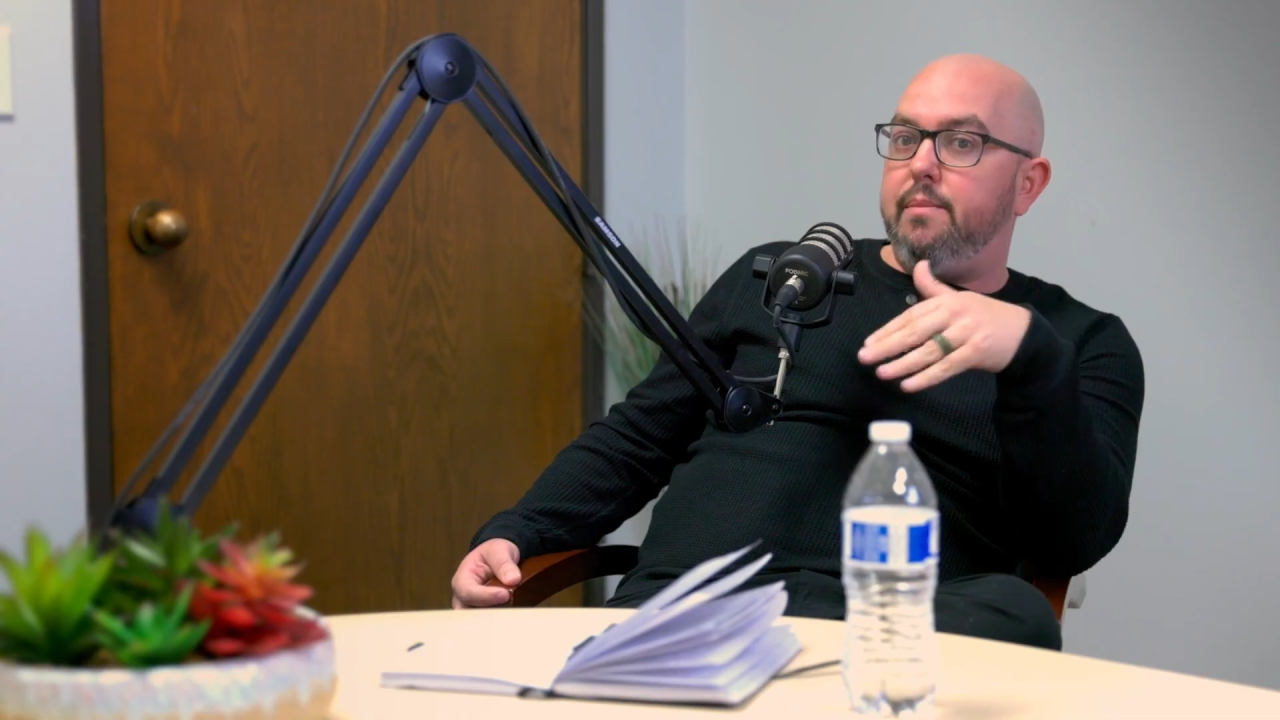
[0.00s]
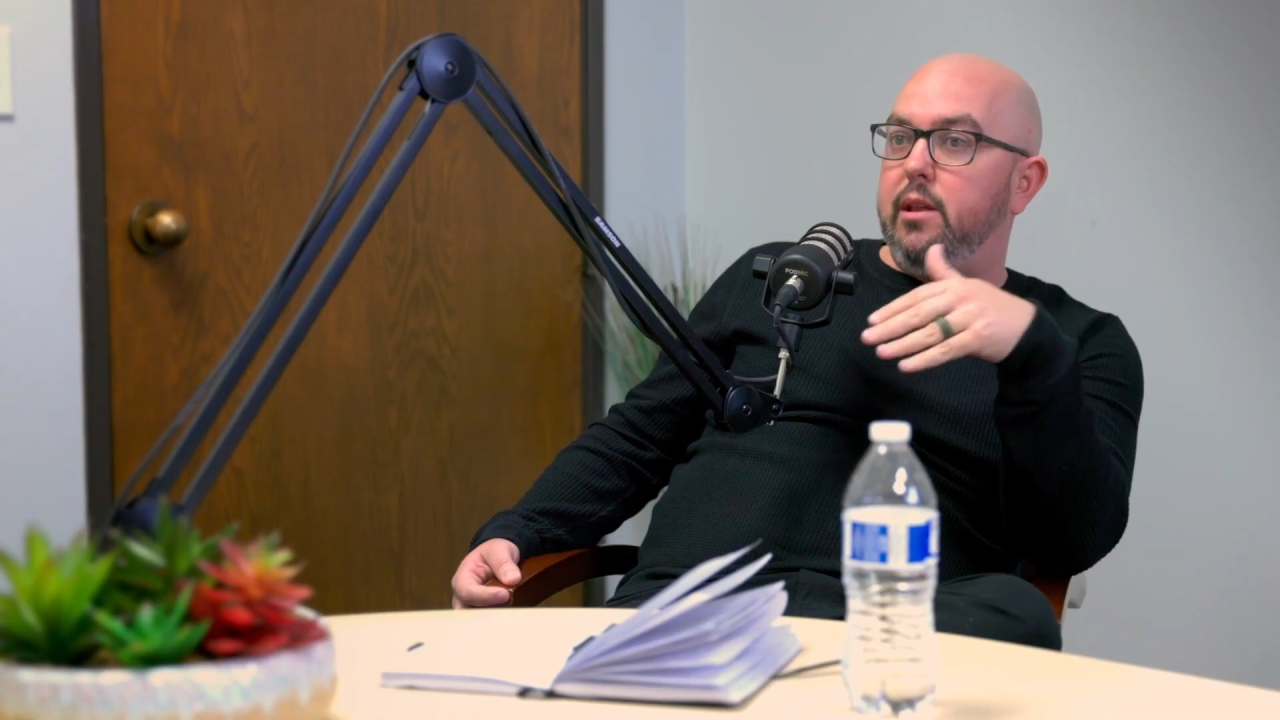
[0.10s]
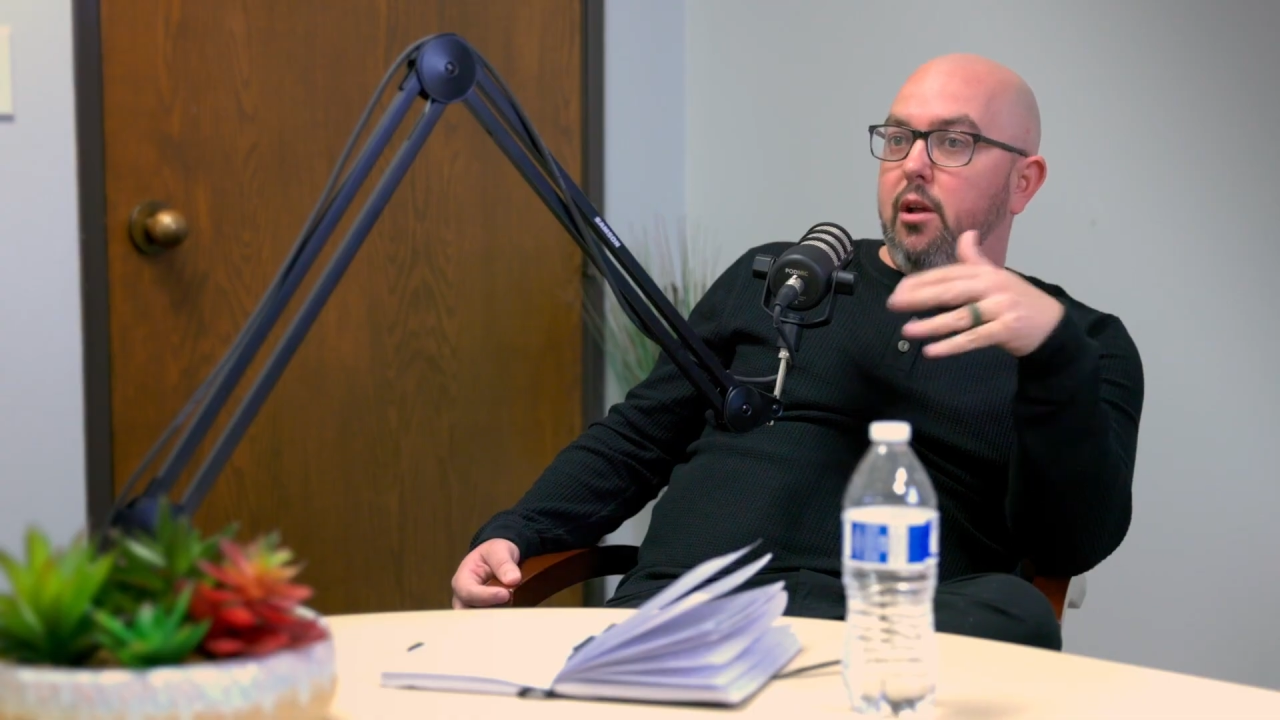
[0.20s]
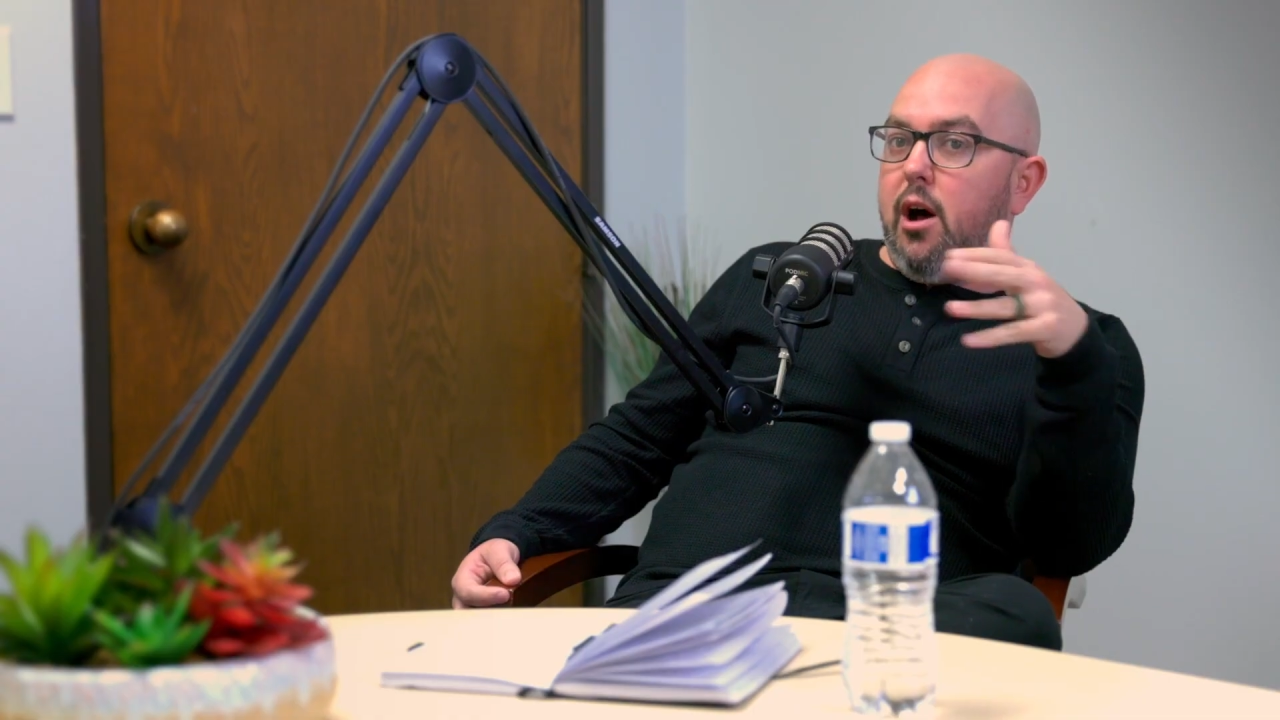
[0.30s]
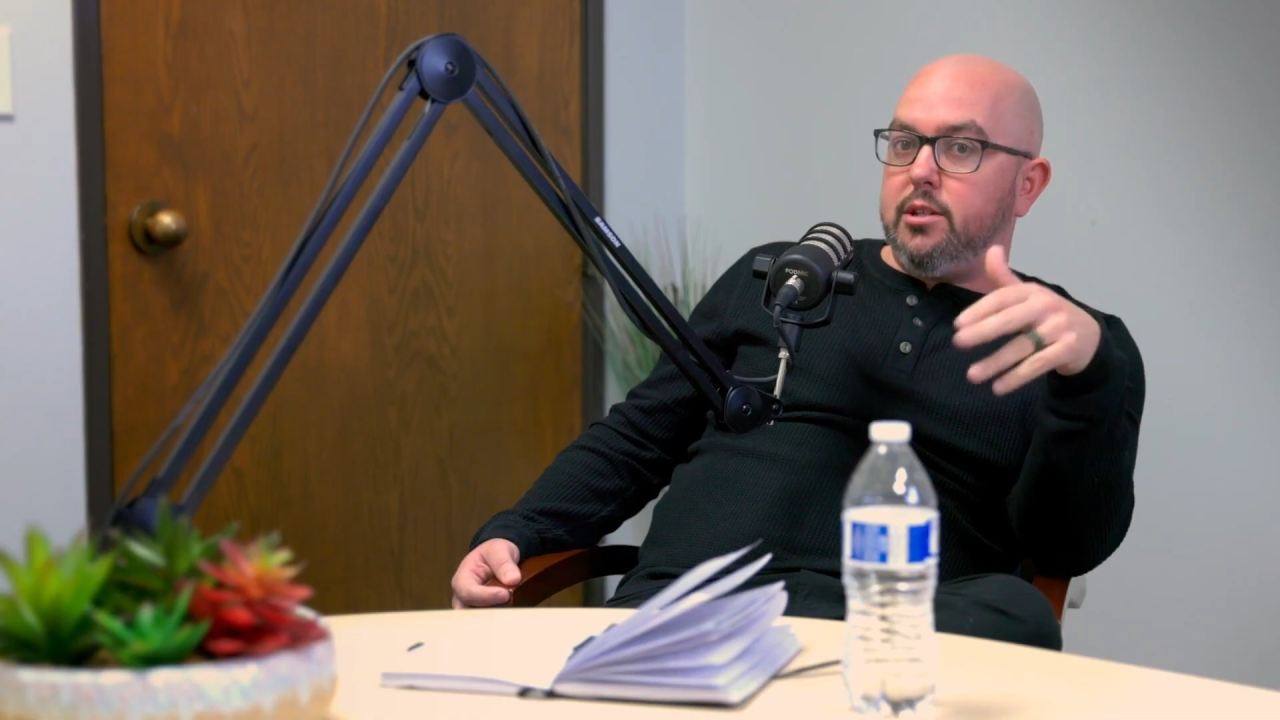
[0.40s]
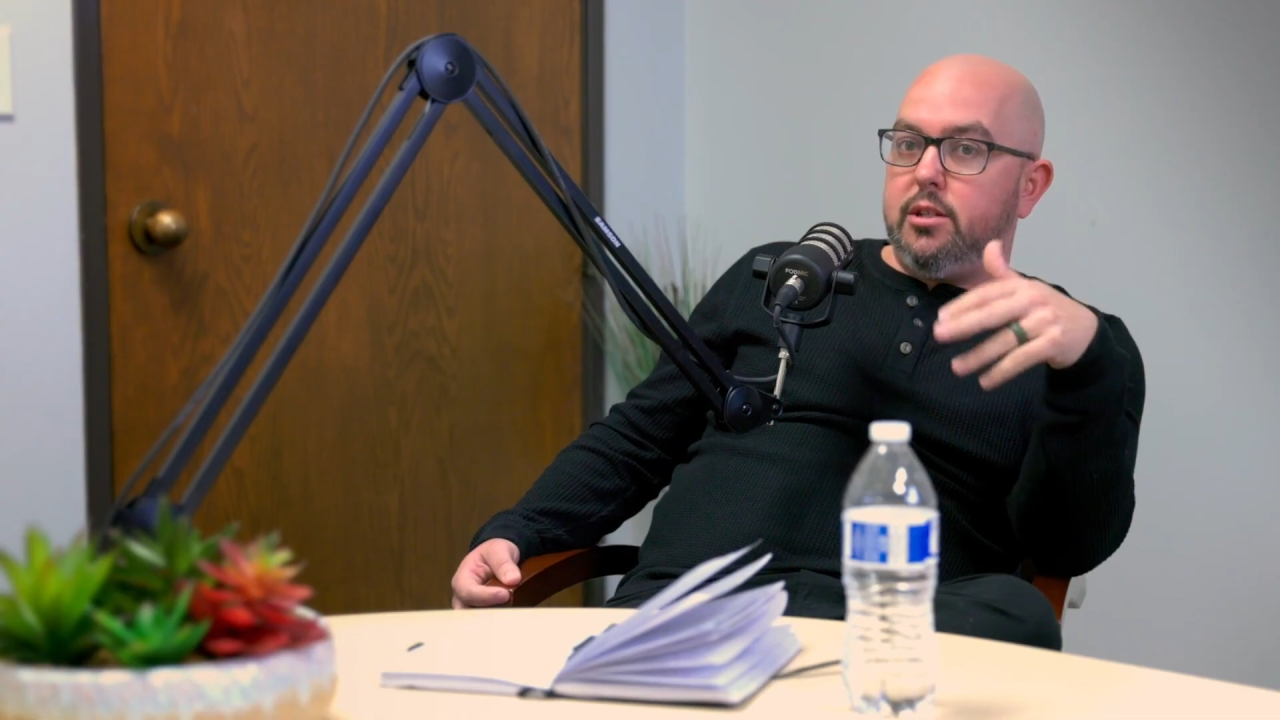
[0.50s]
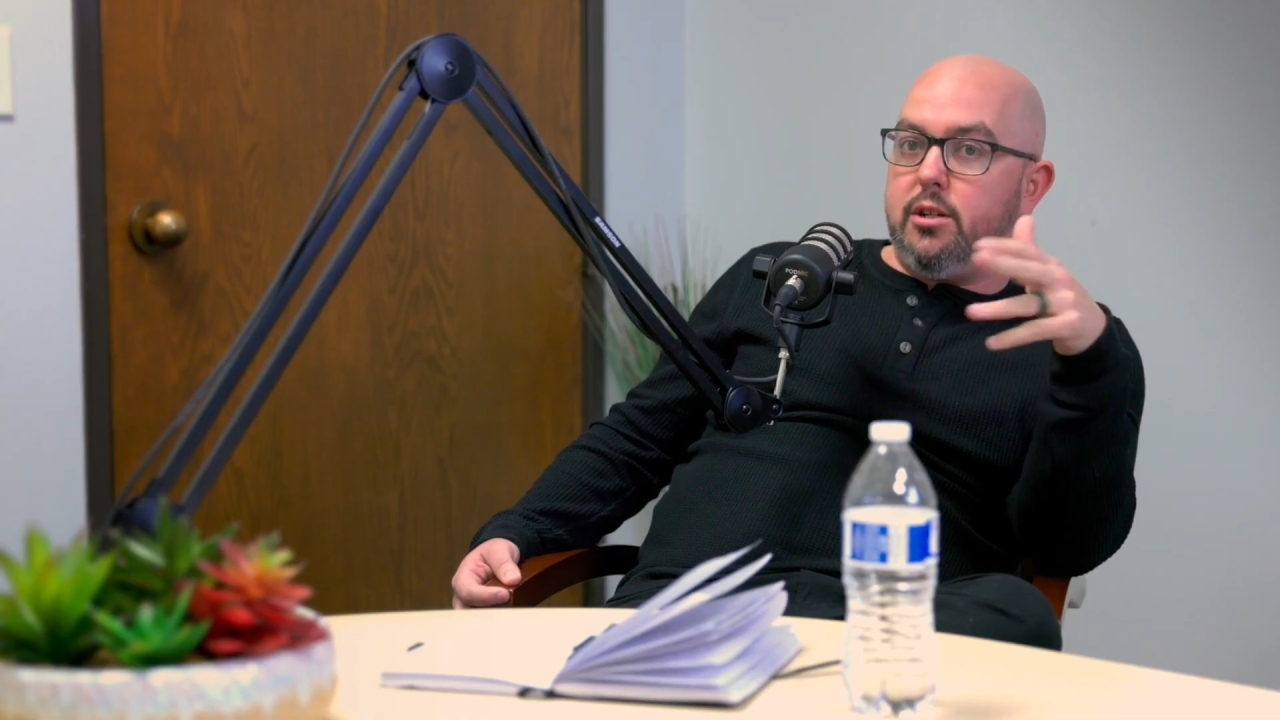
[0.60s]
be losses,